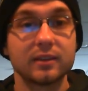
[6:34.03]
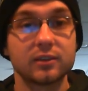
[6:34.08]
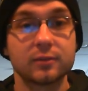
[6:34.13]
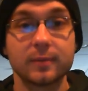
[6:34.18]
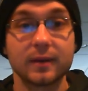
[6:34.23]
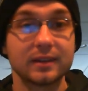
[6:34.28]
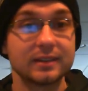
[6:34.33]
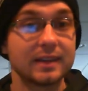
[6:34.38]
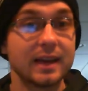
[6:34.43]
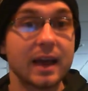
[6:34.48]

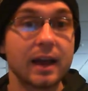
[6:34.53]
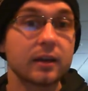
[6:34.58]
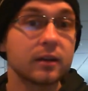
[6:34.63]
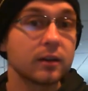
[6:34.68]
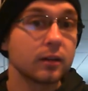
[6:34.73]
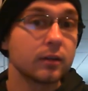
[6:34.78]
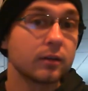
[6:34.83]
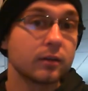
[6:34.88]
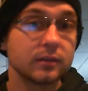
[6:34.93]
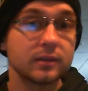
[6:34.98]

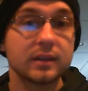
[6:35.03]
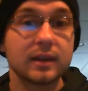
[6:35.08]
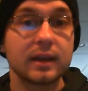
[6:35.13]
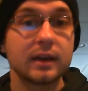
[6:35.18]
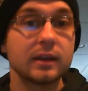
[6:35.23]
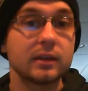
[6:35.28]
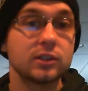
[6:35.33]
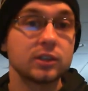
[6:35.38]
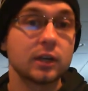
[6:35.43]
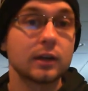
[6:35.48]
spectacular at the
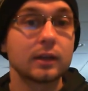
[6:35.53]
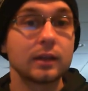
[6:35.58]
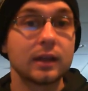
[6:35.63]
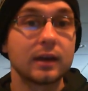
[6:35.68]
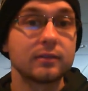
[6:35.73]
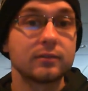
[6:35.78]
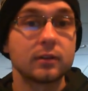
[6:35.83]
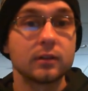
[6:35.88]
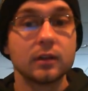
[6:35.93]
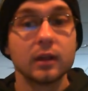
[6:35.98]
NHL
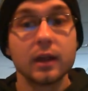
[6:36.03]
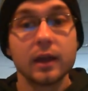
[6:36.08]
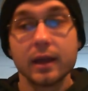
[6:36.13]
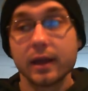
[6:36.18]
level.